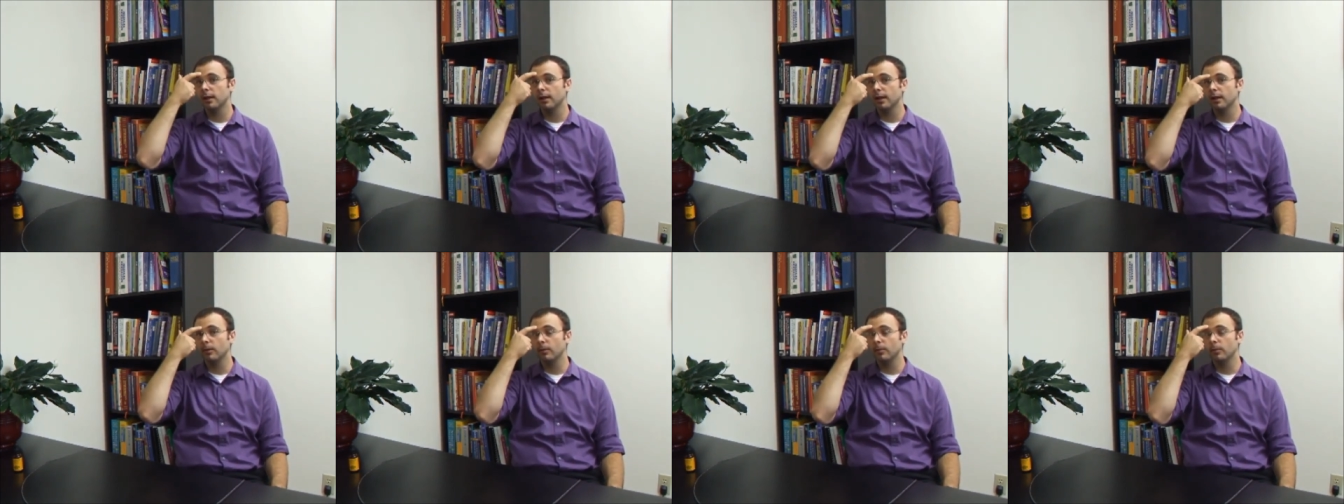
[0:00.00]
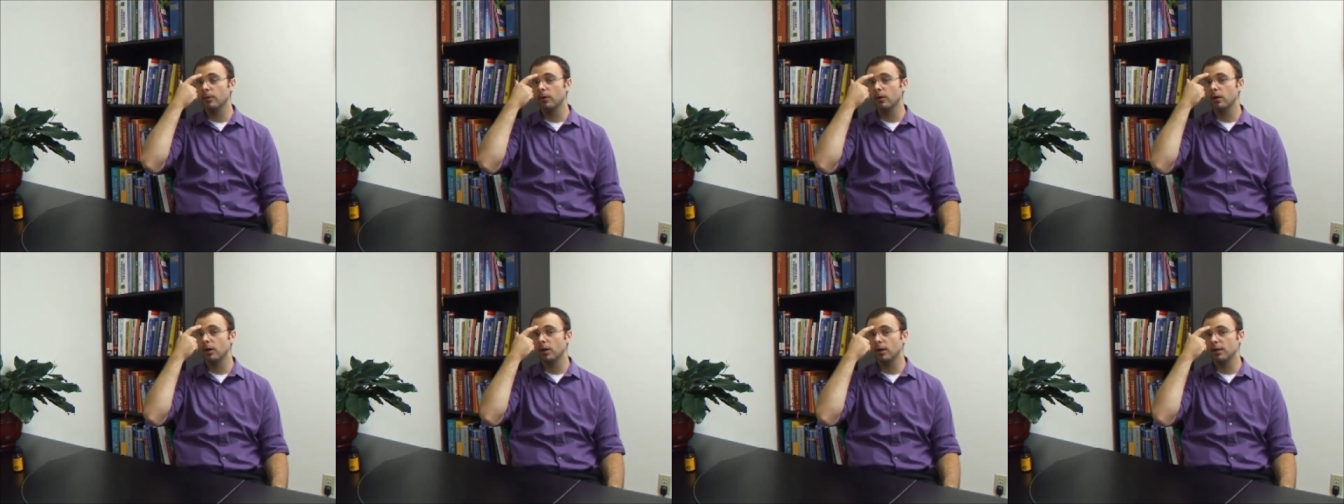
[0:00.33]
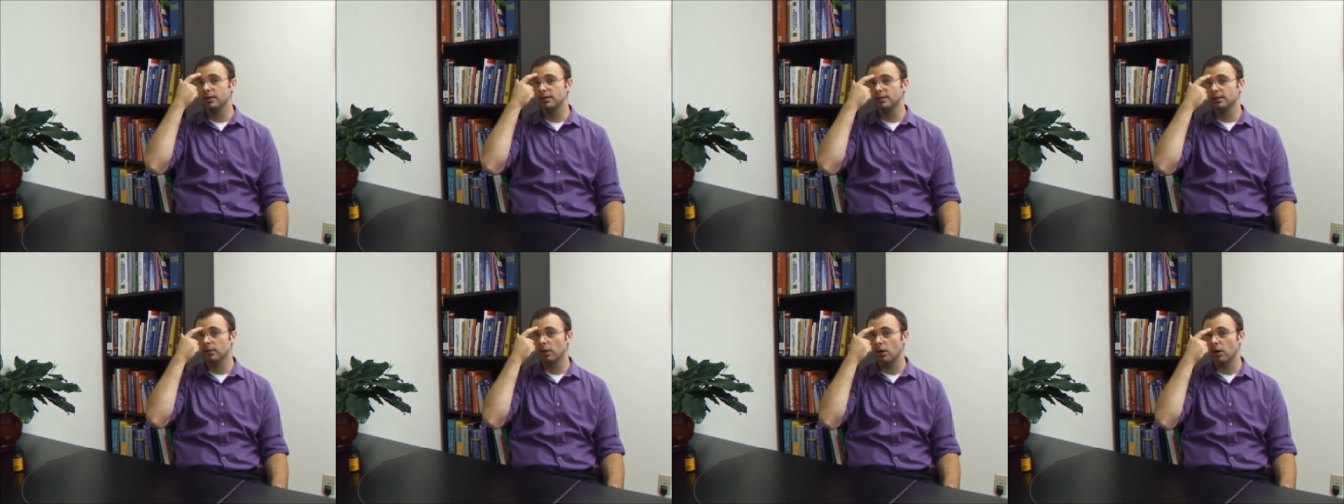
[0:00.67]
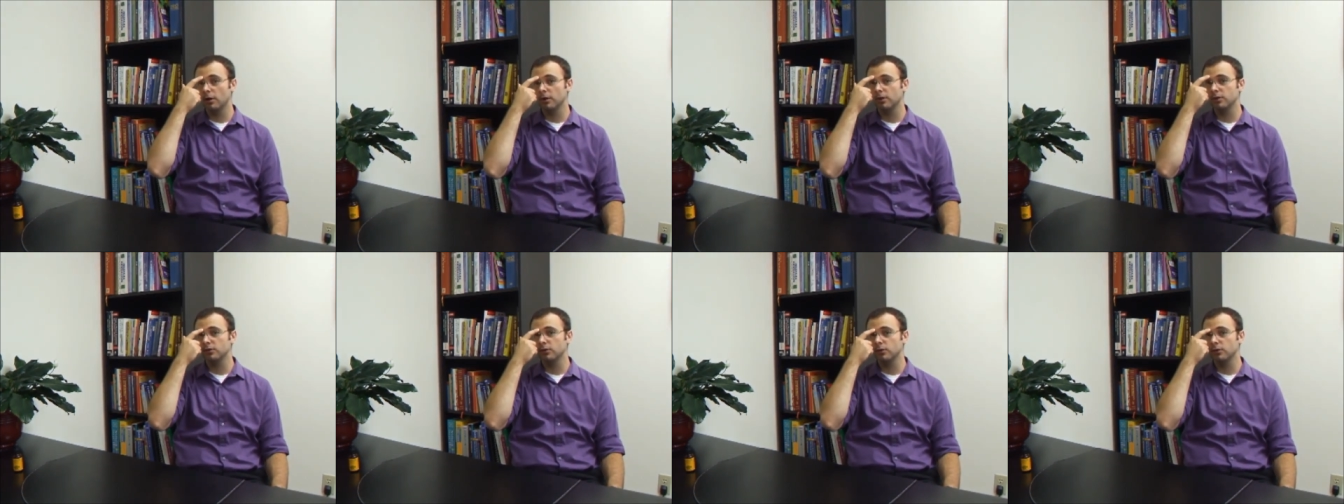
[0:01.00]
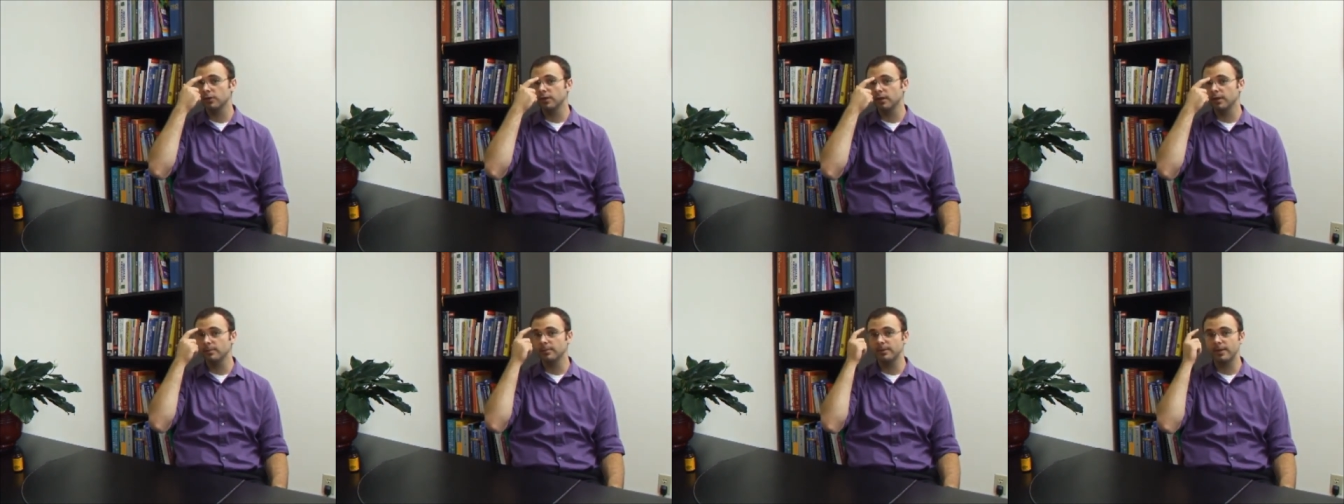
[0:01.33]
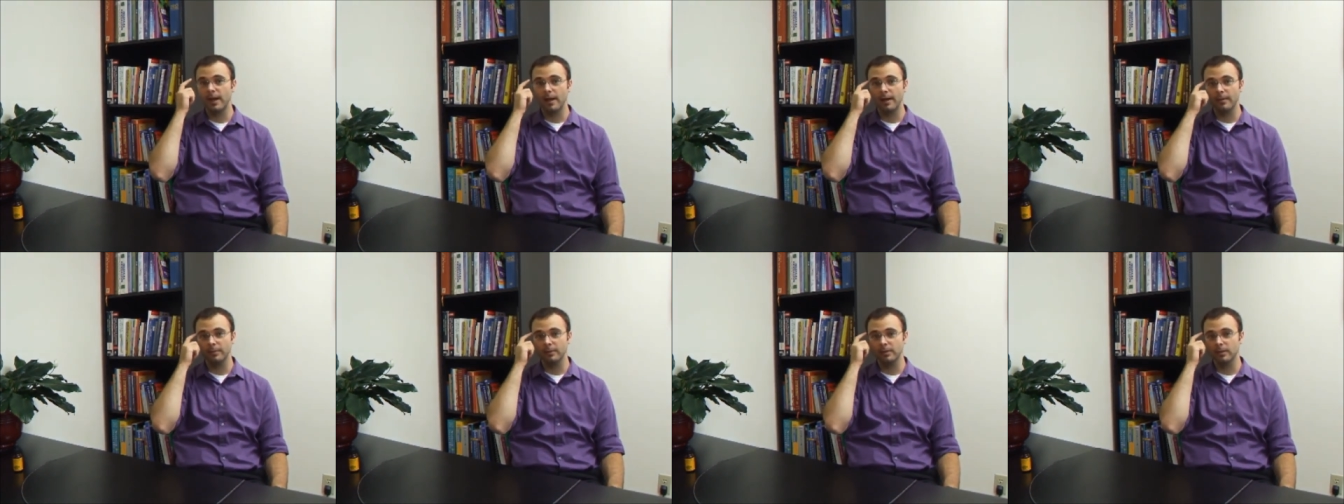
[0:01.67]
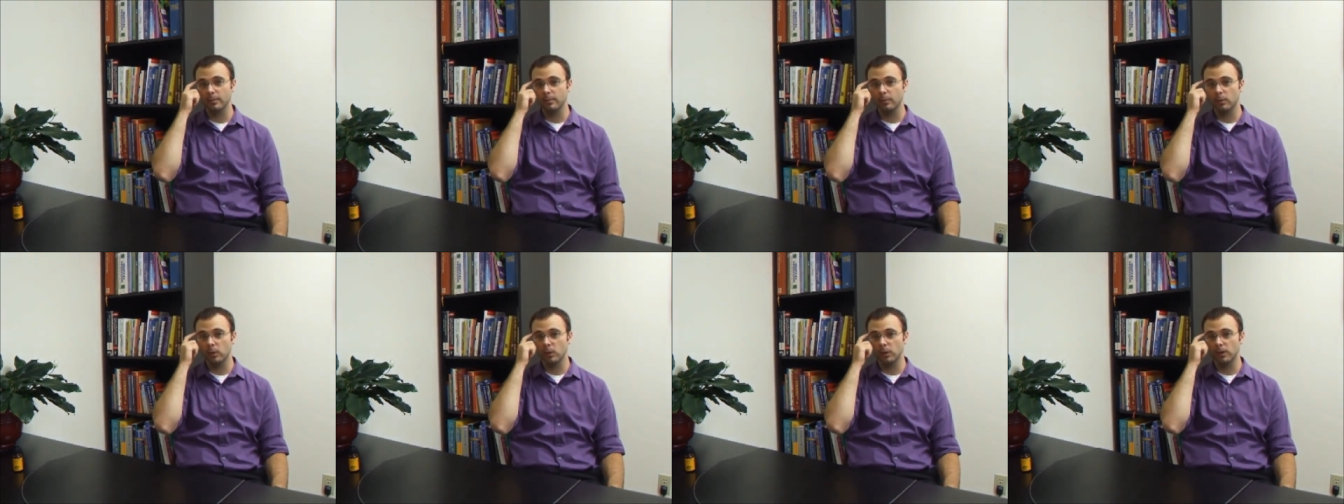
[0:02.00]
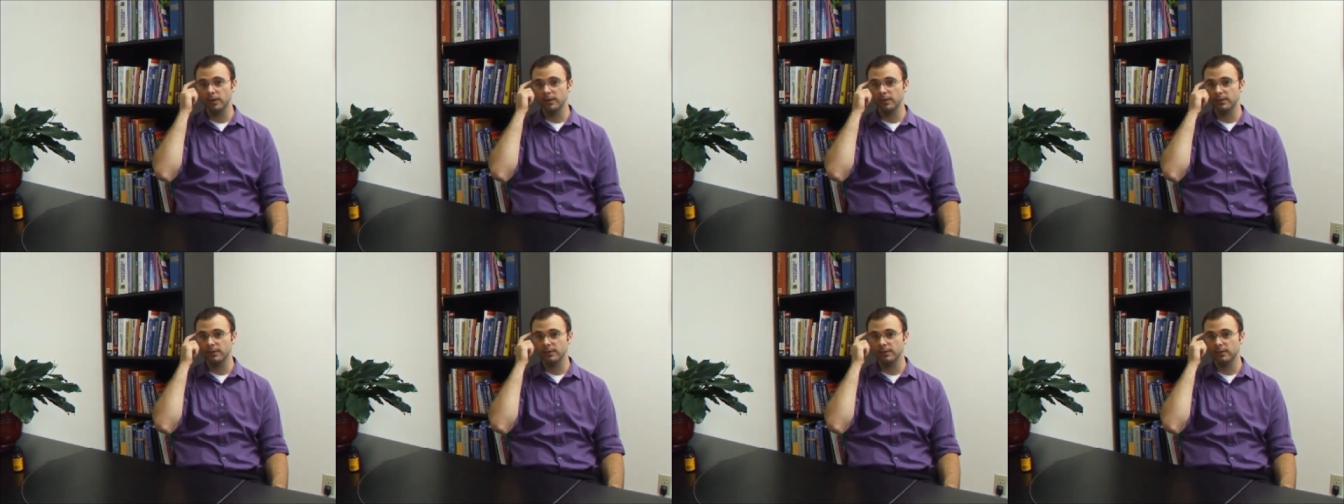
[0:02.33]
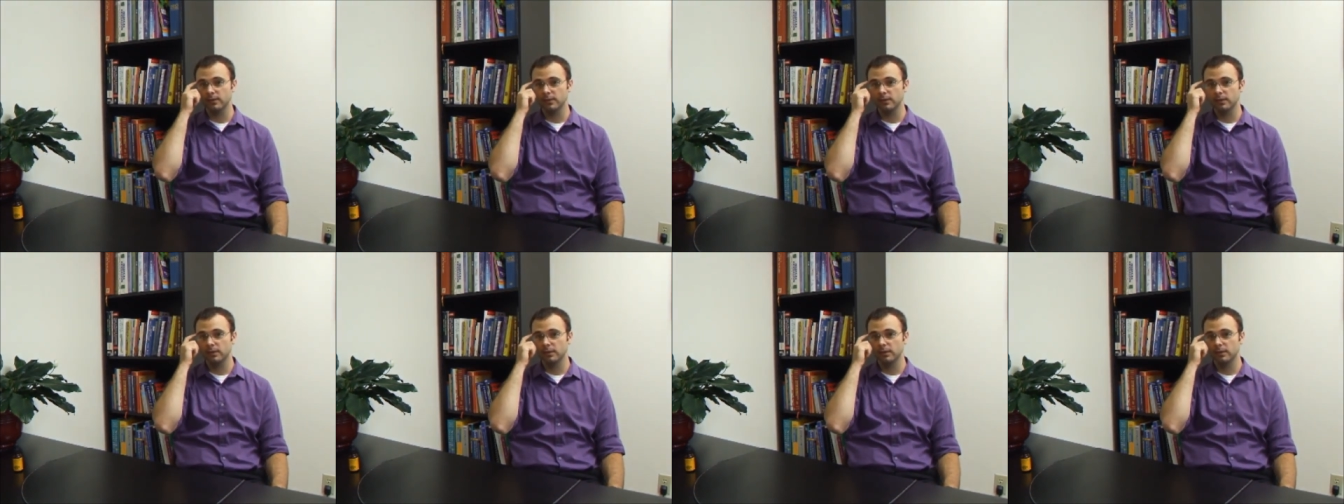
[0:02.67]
And as long as you keep tapping the points,